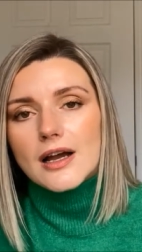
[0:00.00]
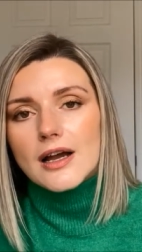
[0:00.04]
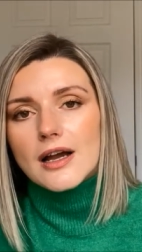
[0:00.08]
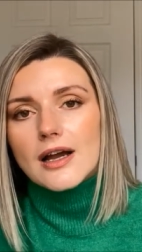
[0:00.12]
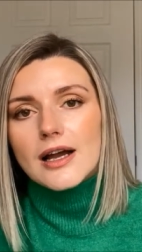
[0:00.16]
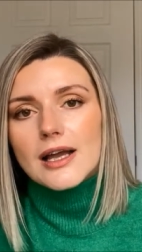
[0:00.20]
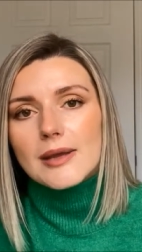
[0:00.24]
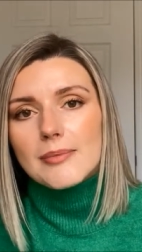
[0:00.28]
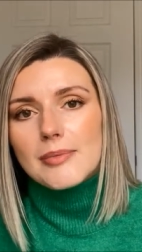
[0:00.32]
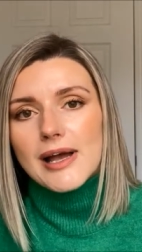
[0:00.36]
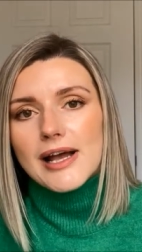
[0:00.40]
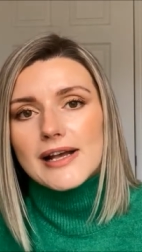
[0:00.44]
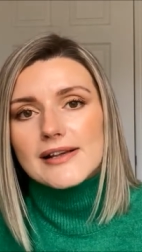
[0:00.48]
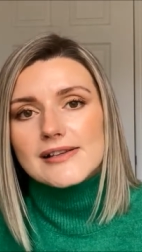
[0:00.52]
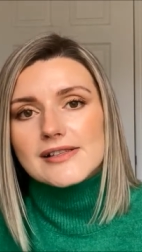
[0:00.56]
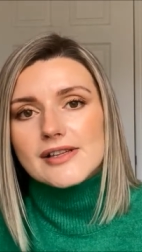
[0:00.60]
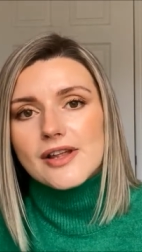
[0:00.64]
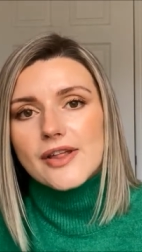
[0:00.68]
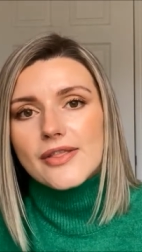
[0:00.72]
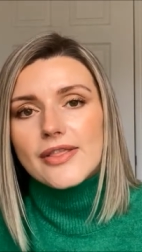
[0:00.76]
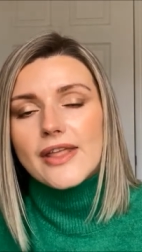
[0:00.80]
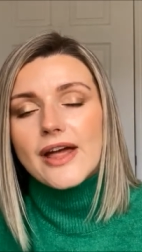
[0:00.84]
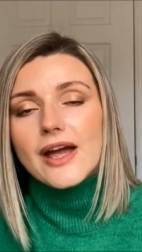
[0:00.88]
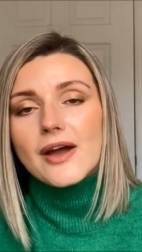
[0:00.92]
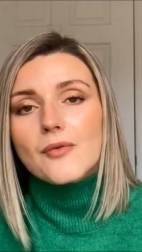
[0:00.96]
I passed
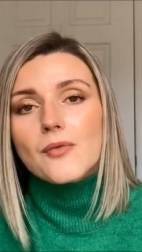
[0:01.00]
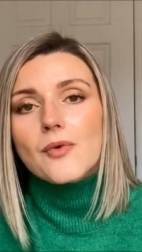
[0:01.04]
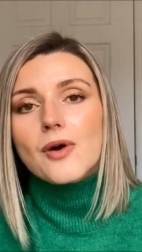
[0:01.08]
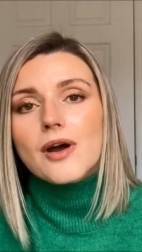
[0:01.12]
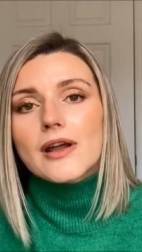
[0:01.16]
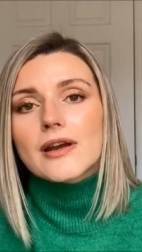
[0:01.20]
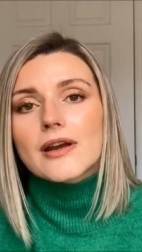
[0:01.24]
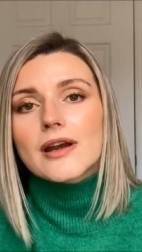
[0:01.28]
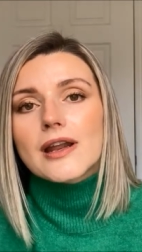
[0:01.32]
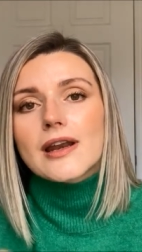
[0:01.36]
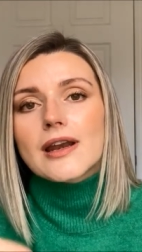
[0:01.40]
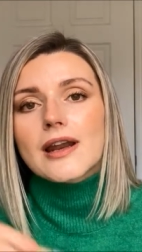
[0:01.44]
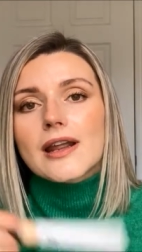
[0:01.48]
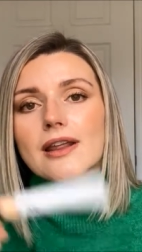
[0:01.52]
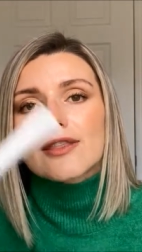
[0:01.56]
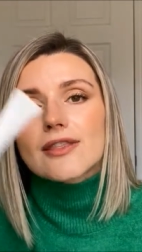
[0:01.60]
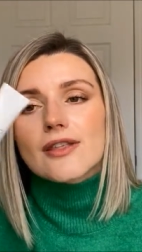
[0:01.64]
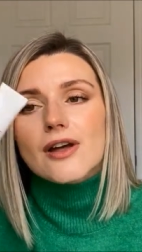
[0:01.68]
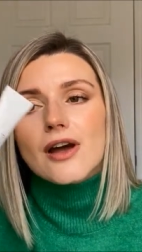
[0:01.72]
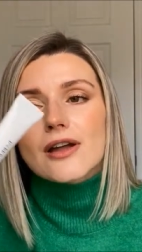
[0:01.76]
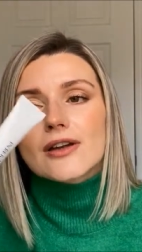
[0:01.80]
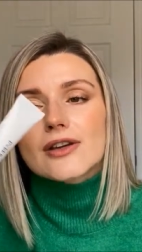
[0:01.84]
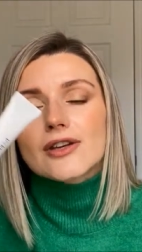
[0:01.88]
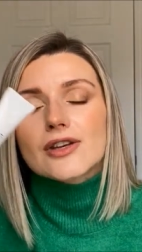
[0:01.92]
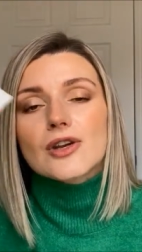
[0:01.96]
on that one, and I
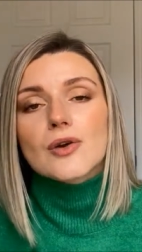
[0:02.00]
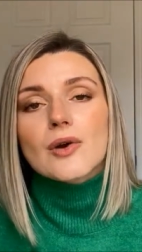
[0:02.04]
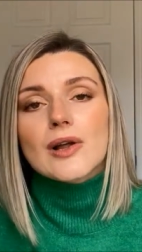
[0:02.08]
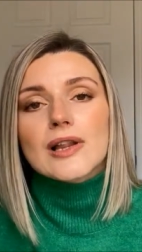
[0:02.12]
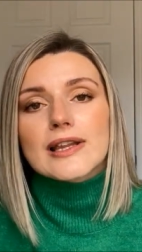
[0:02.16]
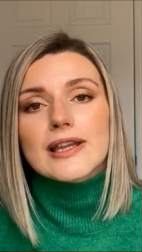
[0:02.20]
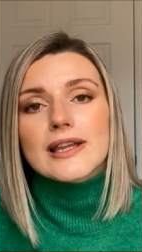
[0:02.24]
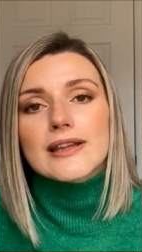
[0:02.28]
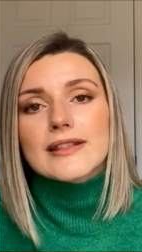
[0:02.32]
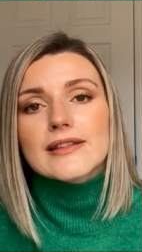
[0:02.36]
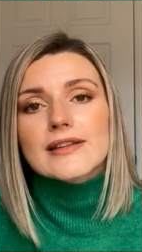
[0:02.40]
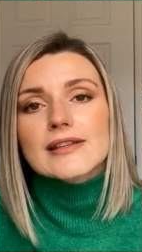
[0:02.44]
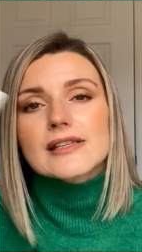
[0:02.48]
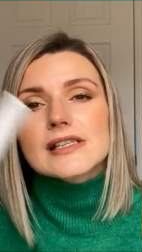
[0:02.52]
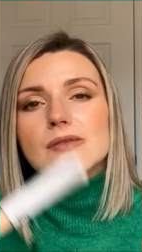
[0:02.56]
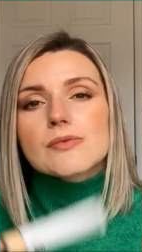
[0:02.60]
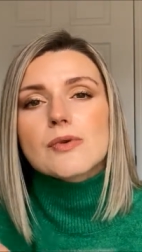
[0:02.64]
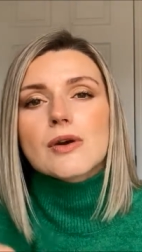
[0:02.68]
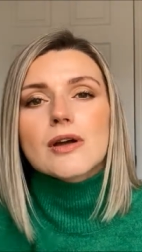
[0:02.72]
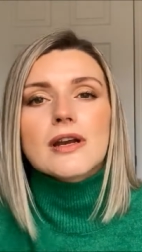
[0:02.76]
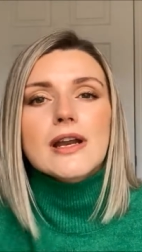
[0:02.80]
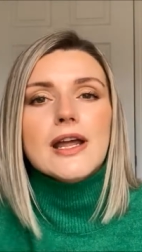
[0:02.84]
thought, you know, I'll get this one.